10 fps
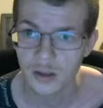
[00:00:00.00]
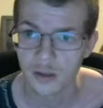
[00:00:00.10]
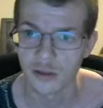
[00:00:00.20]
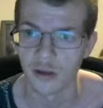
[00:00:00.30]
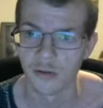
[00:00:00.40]

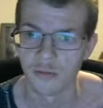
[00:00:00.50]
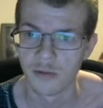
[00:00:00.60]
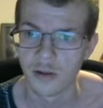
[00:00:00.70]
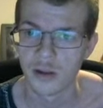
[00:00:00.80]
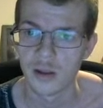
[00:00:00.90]
So
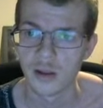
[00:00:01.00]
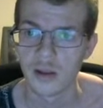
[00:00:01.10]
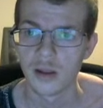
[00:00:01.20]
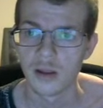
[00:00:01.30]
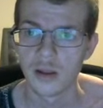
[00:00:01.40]

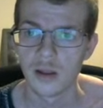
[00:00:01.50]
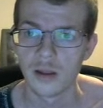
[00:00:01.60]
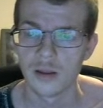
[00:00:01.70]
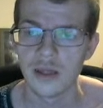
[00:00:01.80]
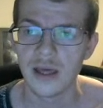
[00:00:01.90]

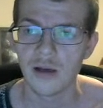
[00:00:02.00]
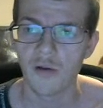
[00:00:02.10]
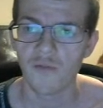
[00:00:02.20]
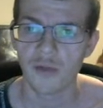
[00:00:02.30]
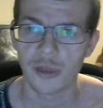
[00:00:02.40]
yeah,
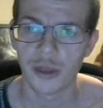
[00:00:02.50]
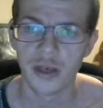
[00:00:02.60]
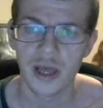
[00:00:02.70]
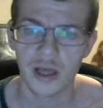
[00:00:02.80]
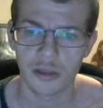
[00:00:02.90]
obviously
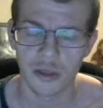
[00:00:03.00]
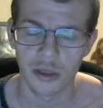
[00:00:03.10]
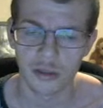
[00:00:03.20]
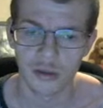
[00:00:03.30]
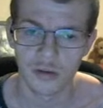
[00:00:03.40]
next
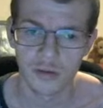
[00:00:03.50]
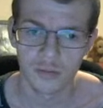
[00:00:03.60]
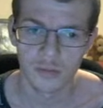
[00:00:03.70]
season,